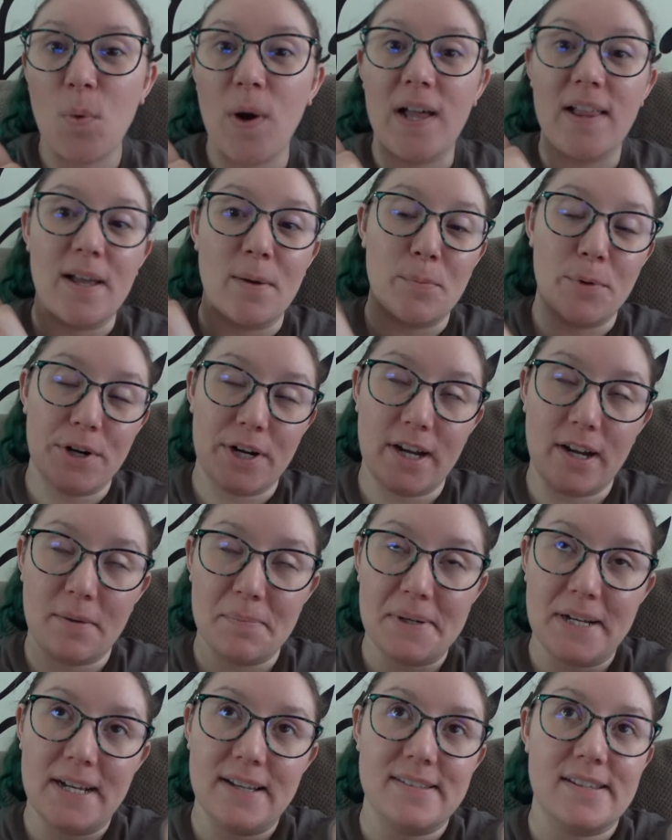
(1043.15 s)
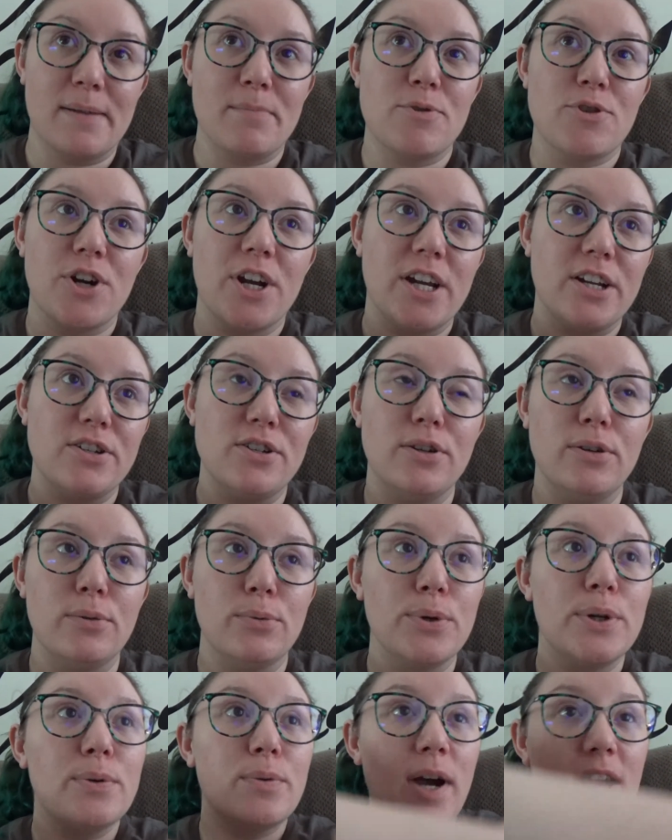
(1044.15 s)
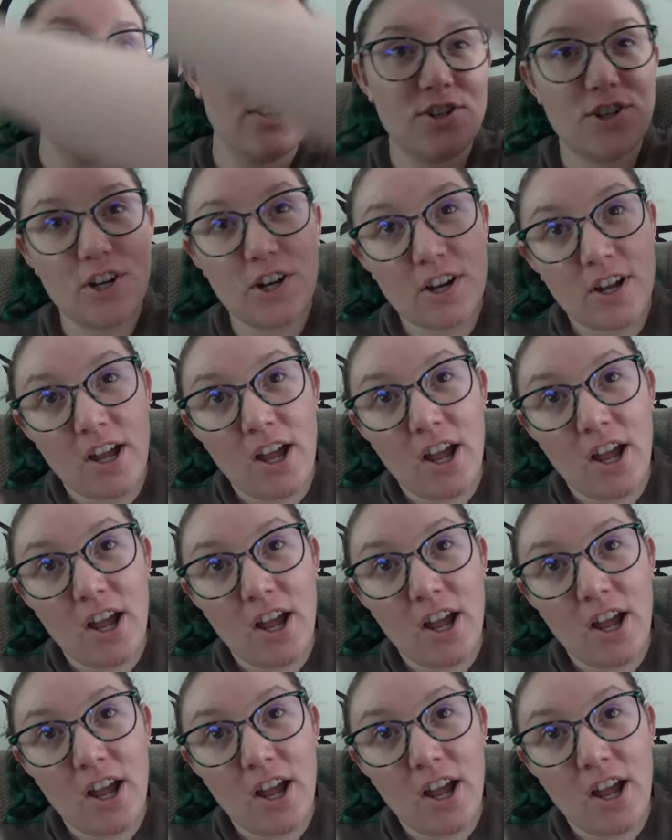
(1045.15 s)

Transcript: while I'm working because I'm trying to rewatch